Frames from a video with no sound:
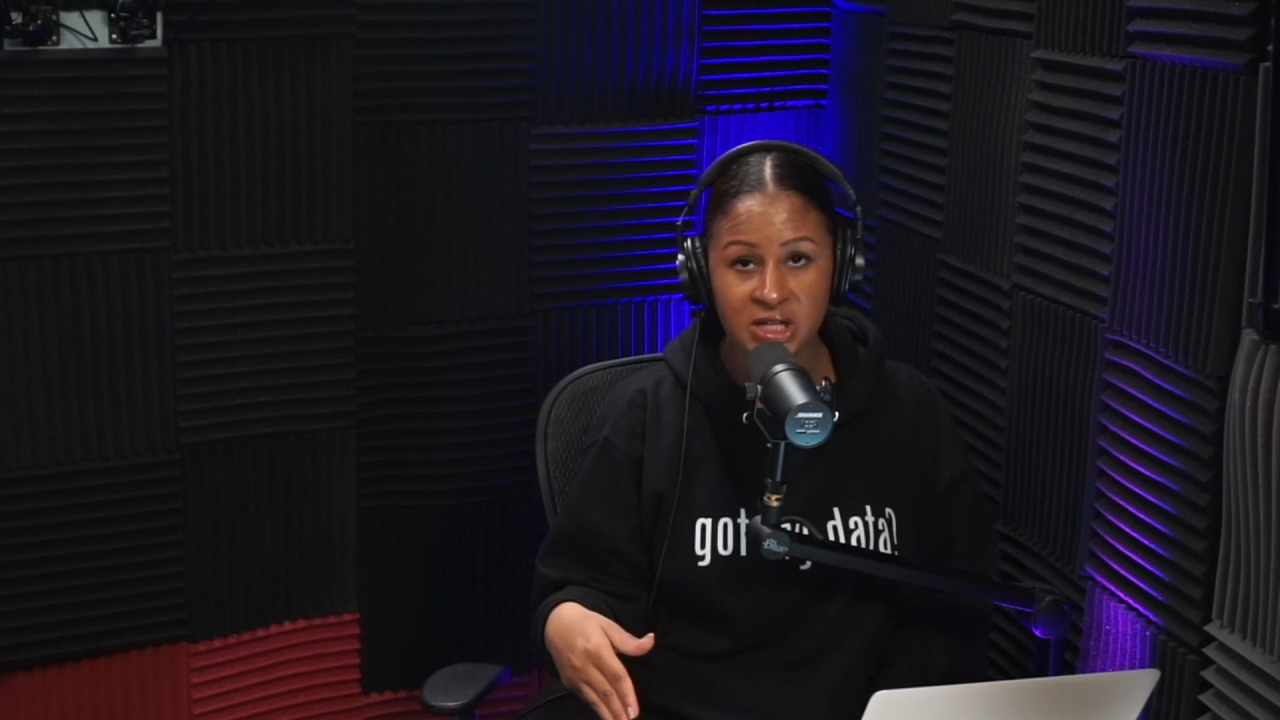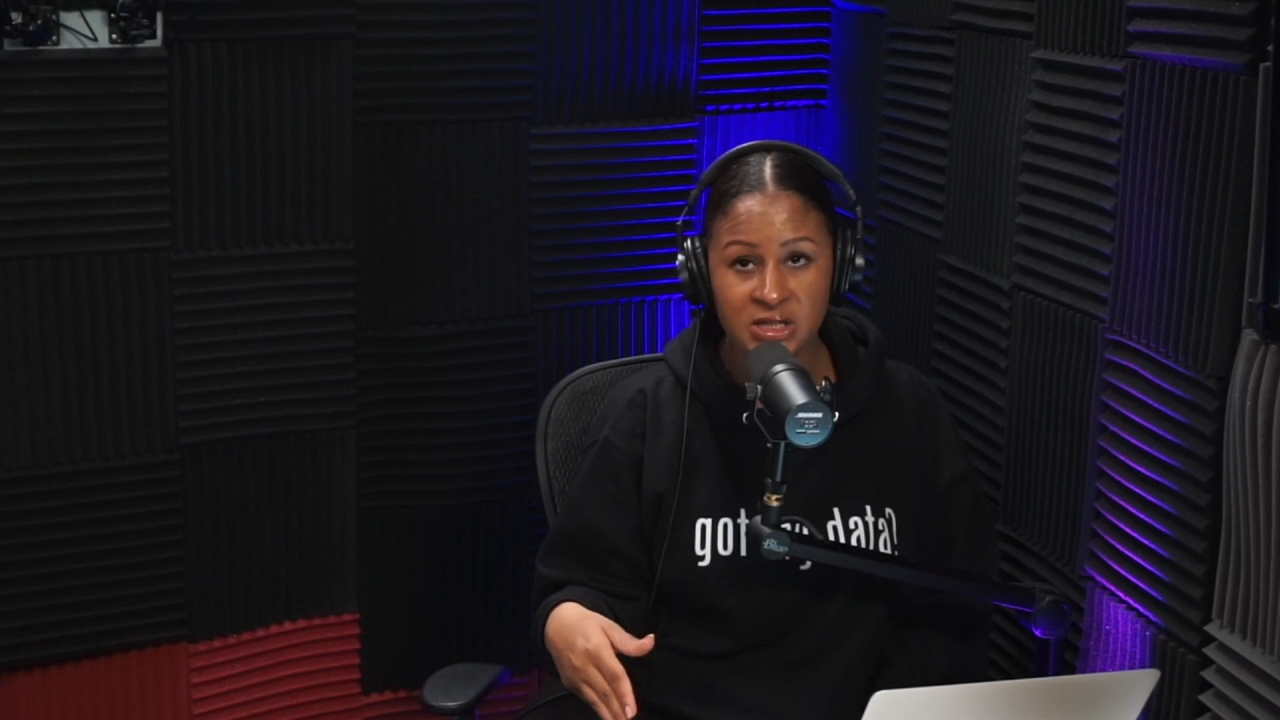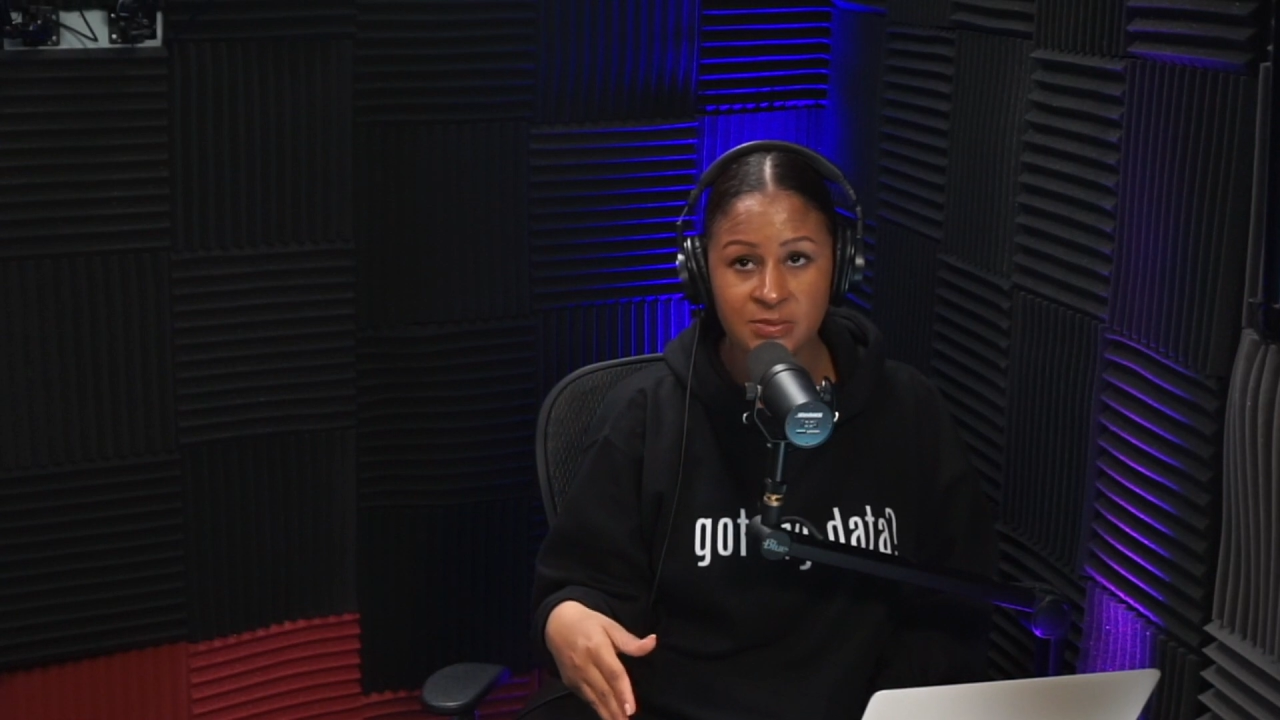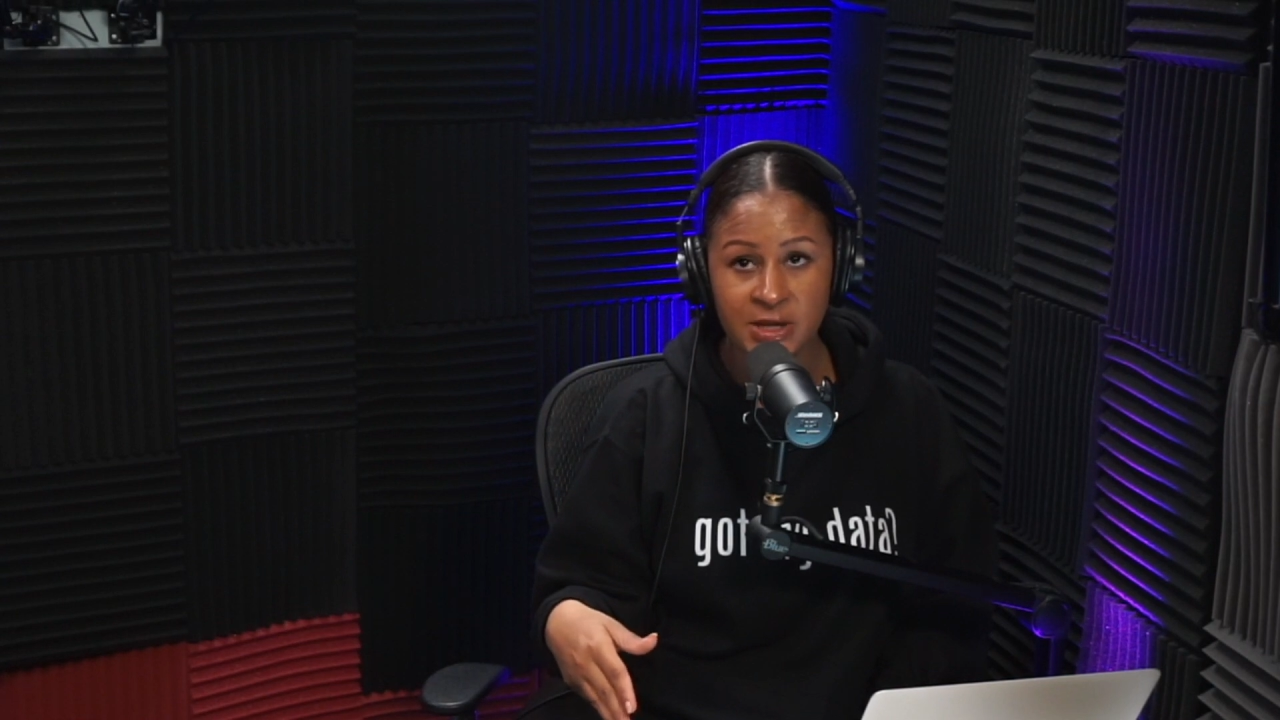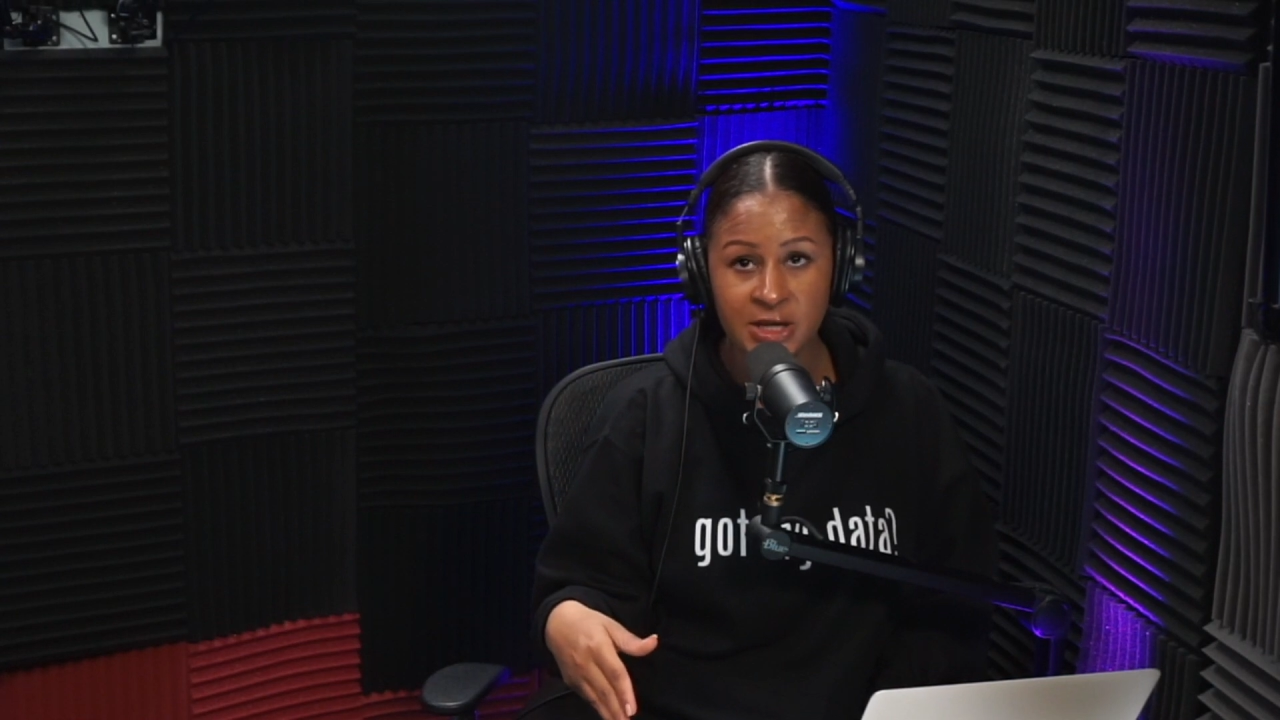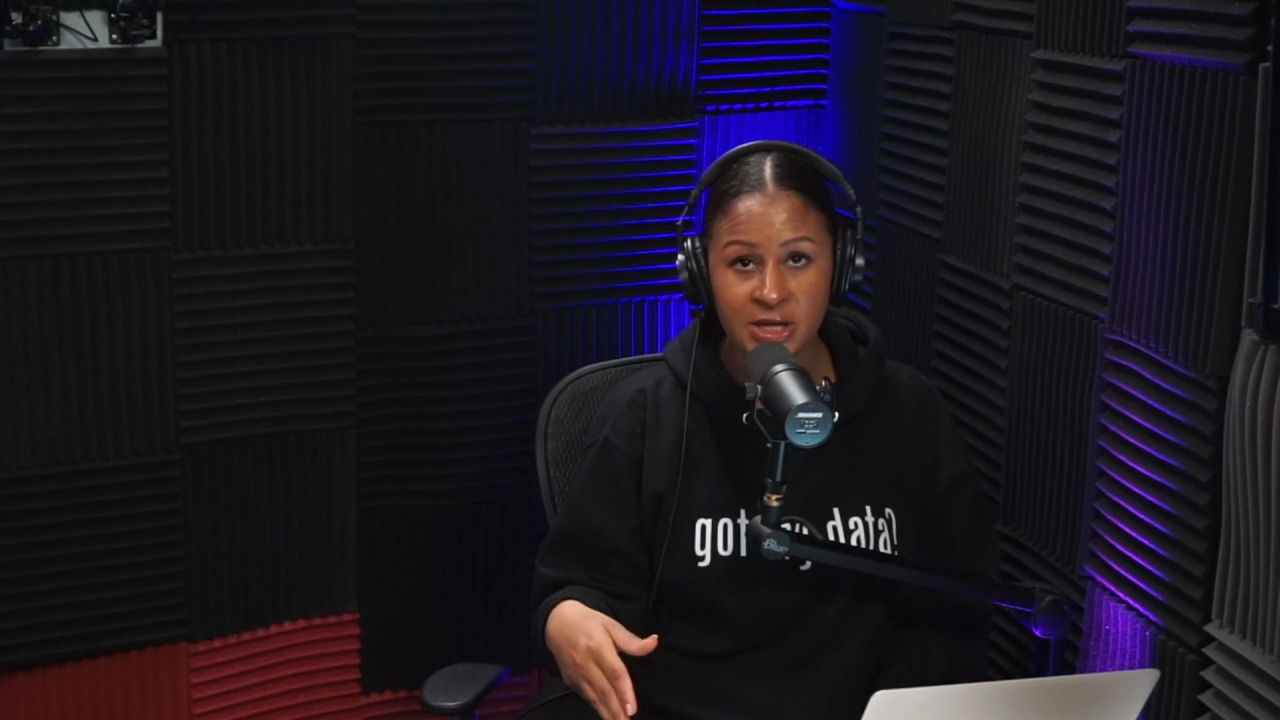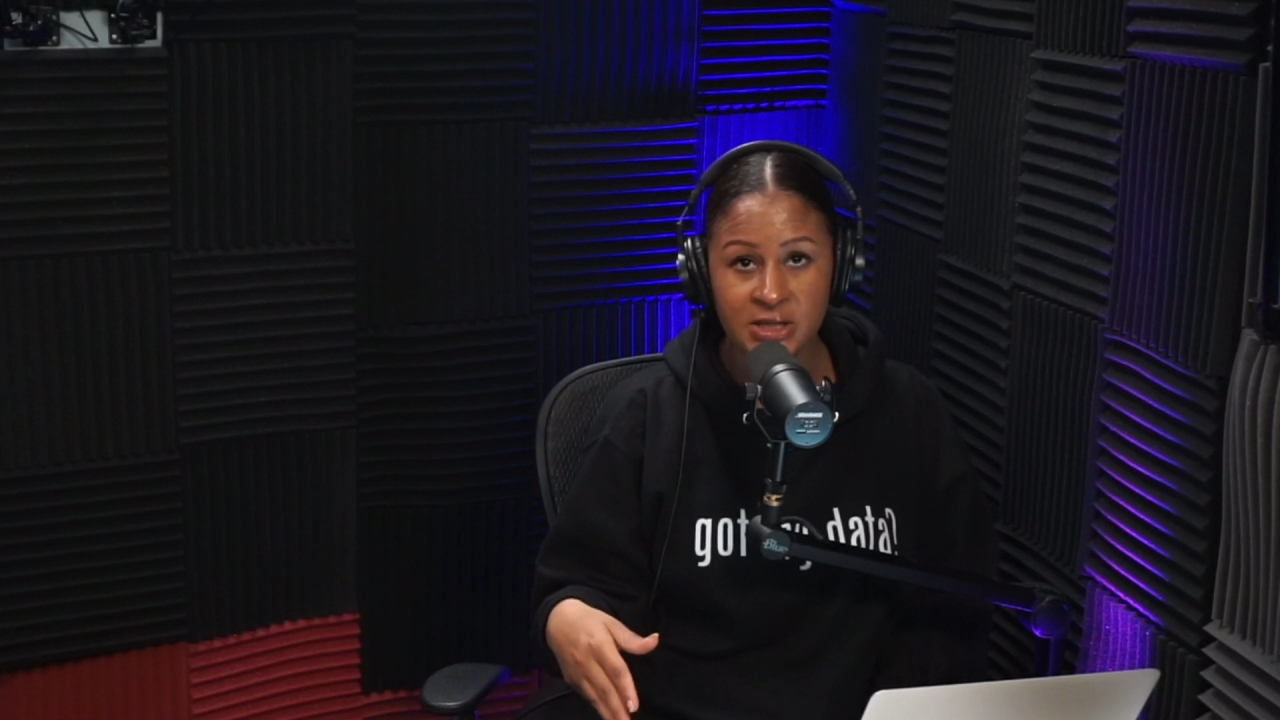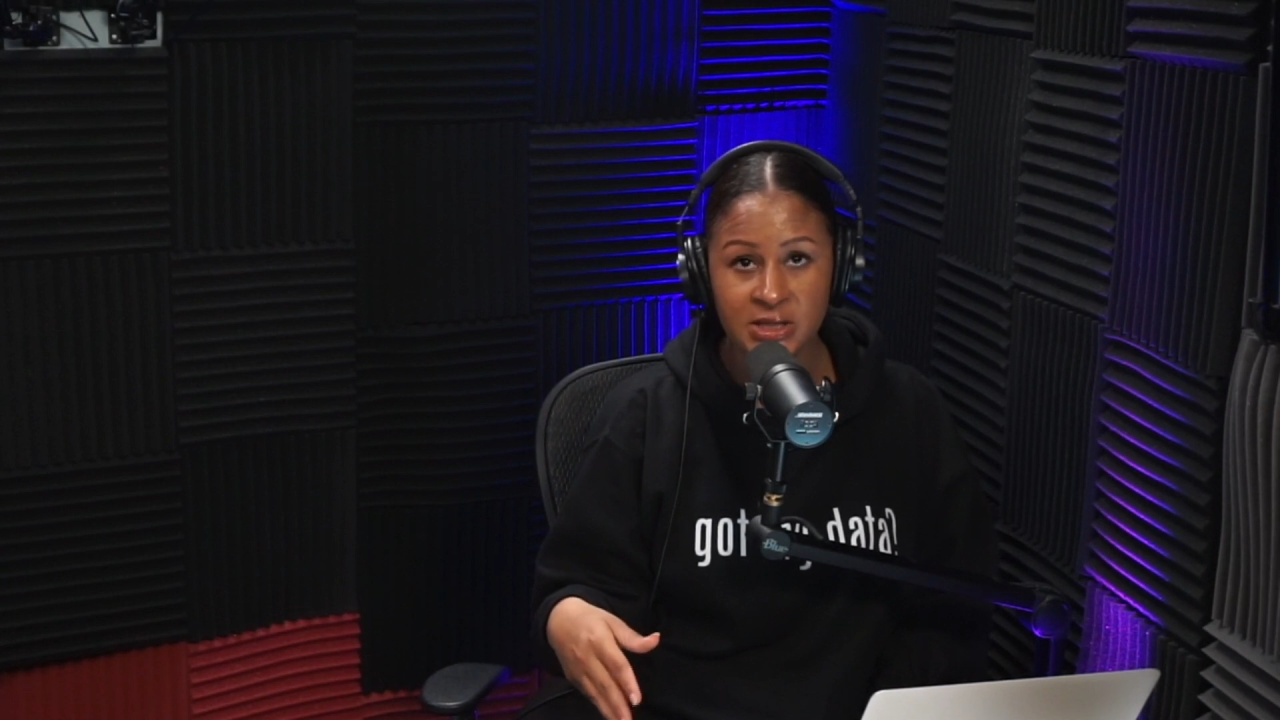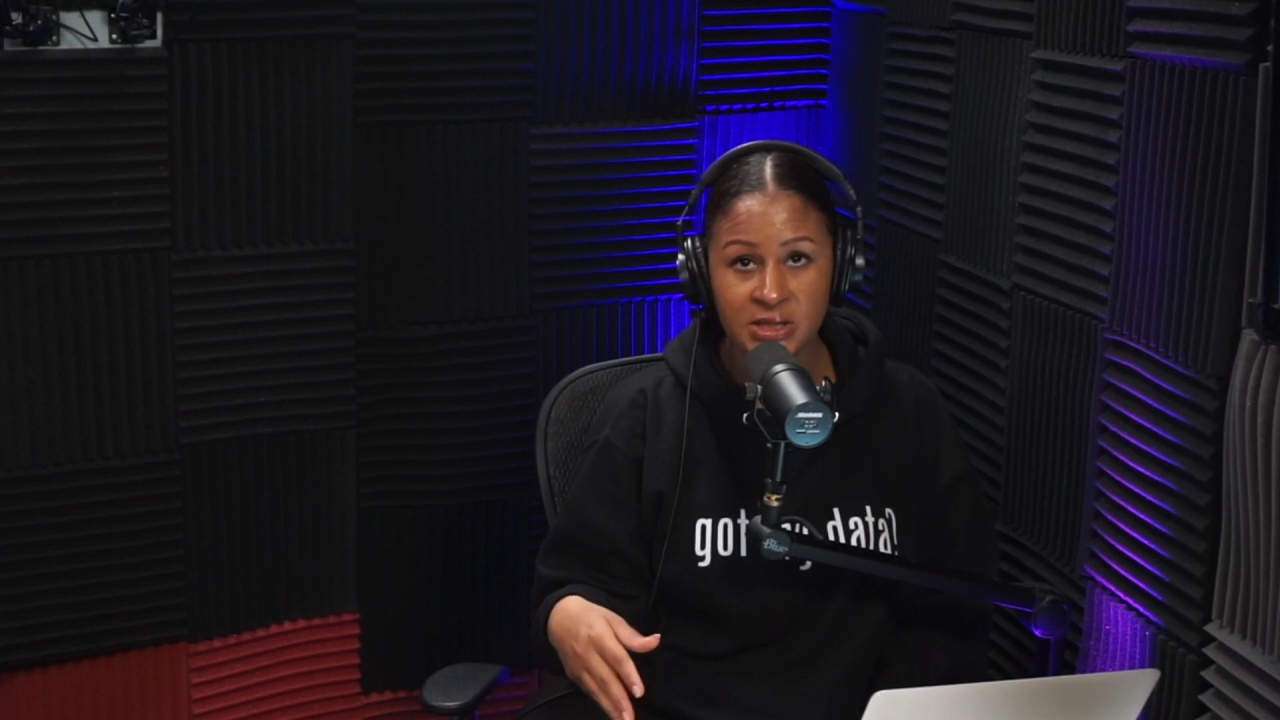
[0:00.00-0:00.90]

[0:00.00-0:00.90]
is being